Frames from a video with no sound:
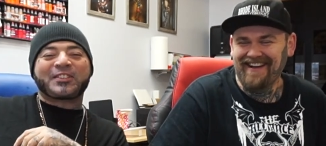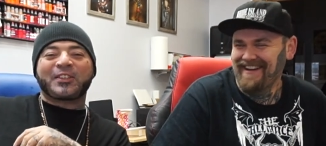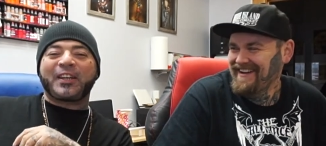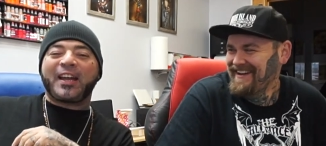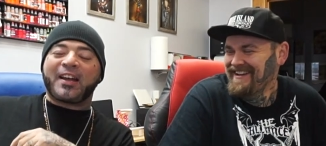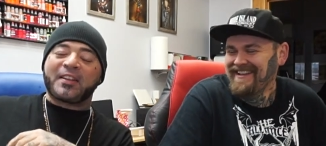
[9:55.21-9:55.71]
Speaker 1: So
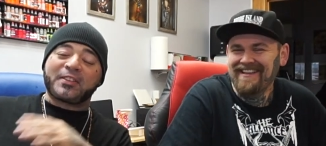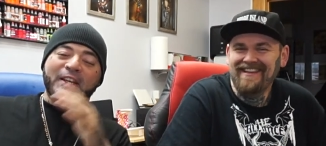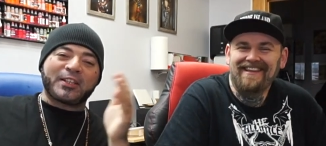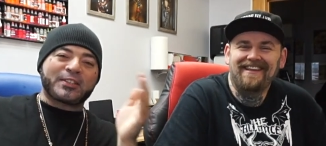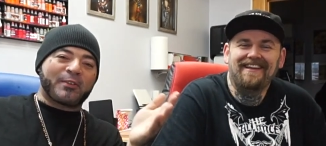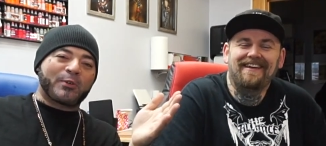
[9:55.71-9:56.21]
yeah,
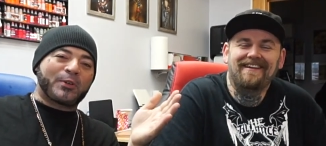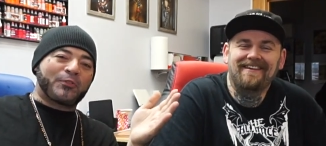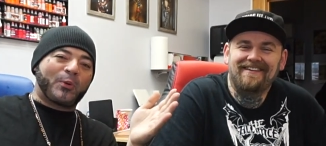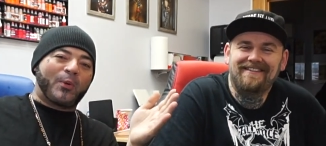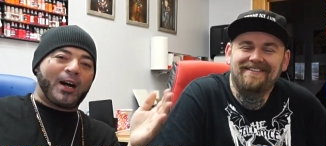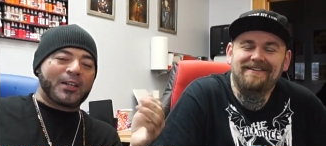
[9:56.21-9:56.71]
thanks everyone
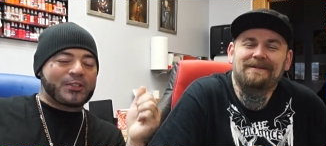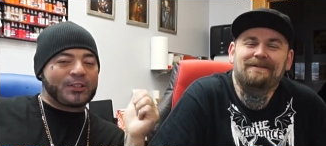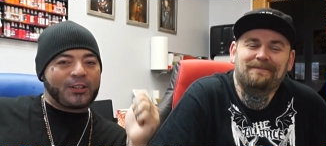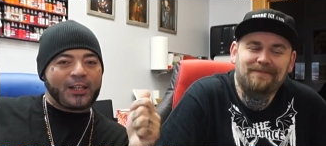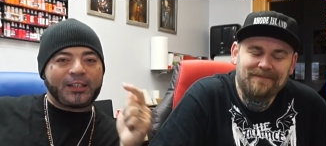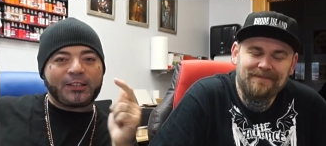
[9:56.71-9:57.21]
for watching,
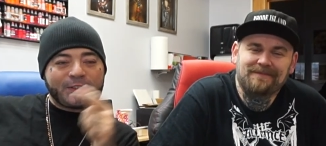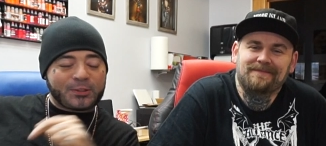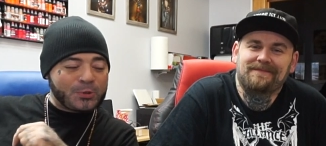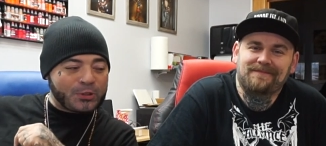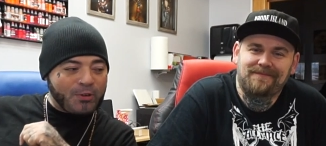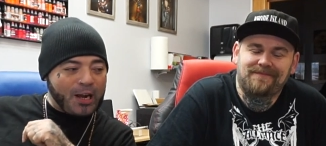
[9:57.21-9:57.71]
liking,
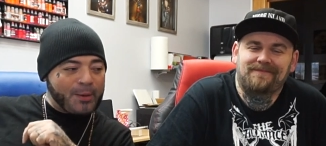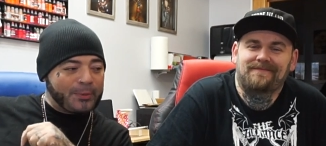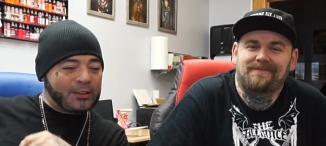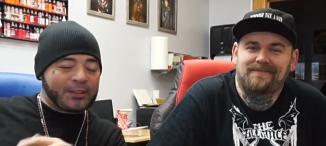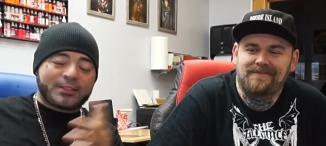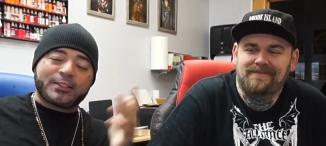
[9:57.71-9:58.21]
subscribing,
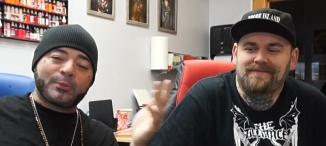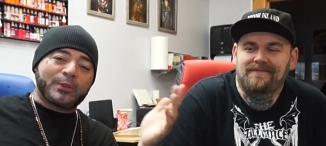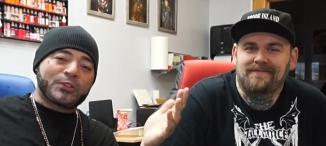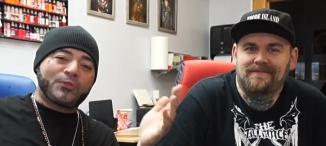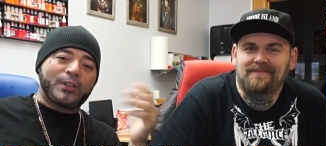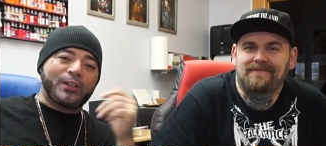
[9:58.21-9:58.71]
and let's see where
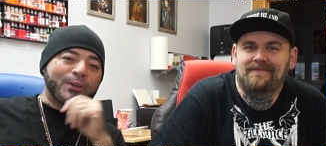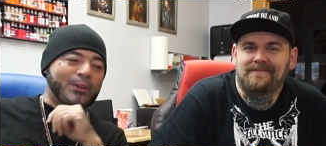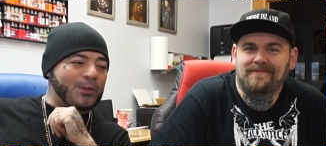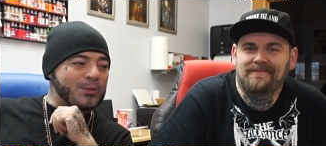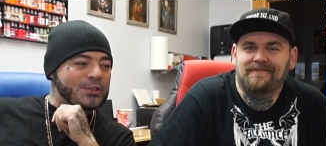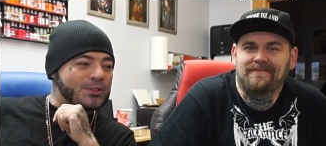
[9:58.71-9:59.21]
this video
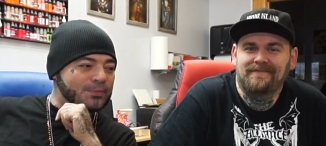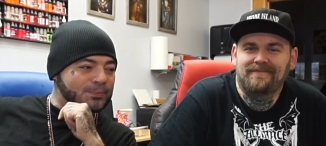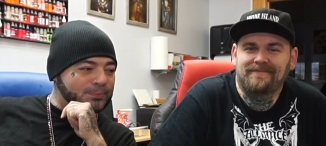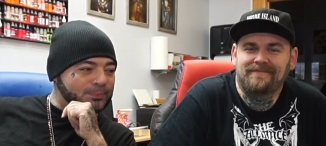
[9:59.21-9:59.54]
goes.